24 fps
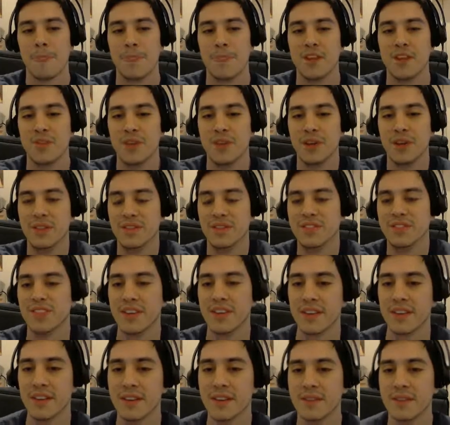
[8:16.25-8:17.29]
That's why it looks
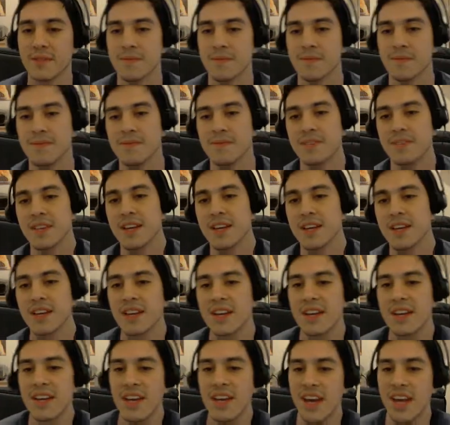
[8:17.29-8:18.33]
like that.
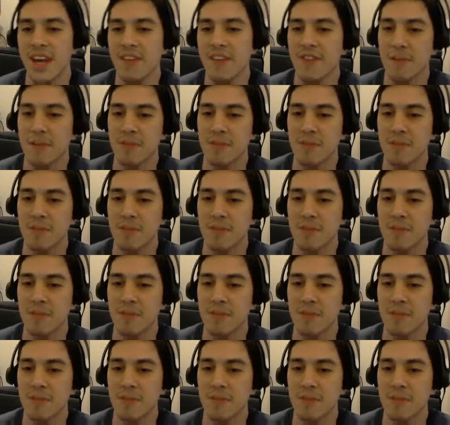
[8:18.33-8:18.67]
If